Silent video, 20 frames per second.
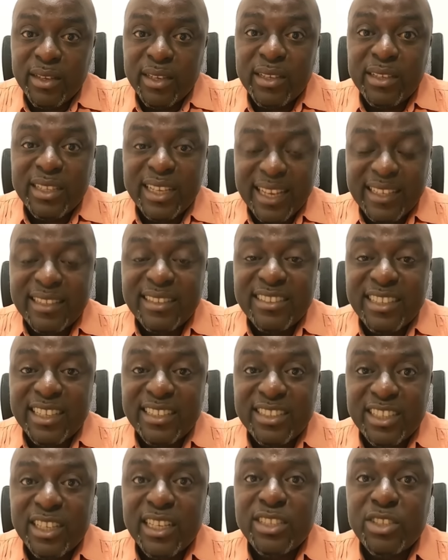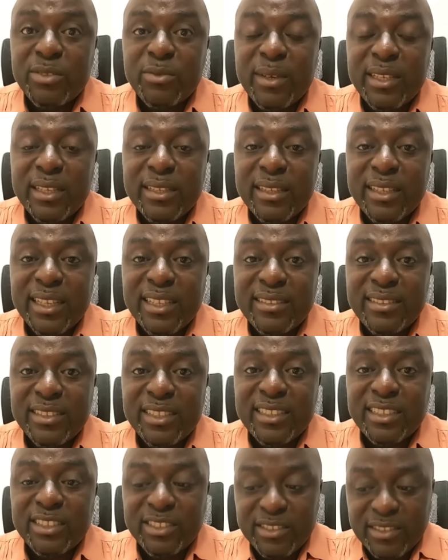Ladies and gentlemen, in
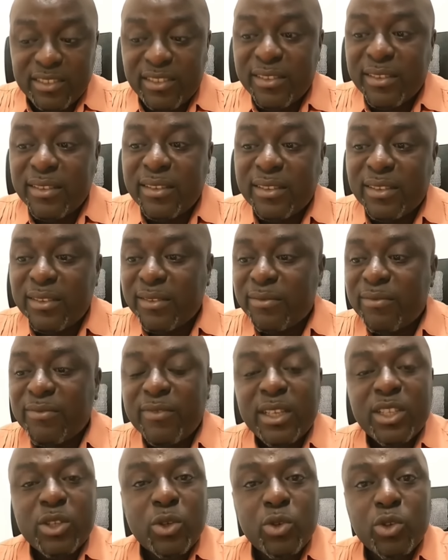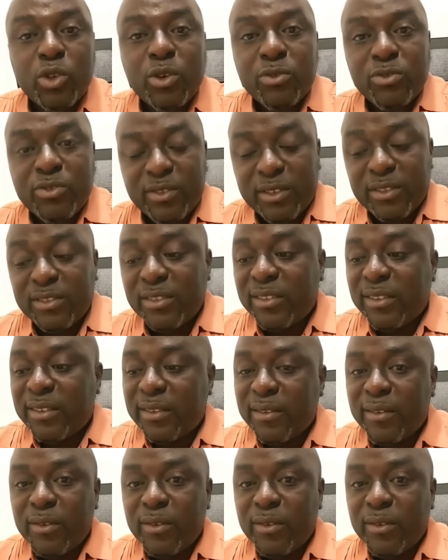this video conference,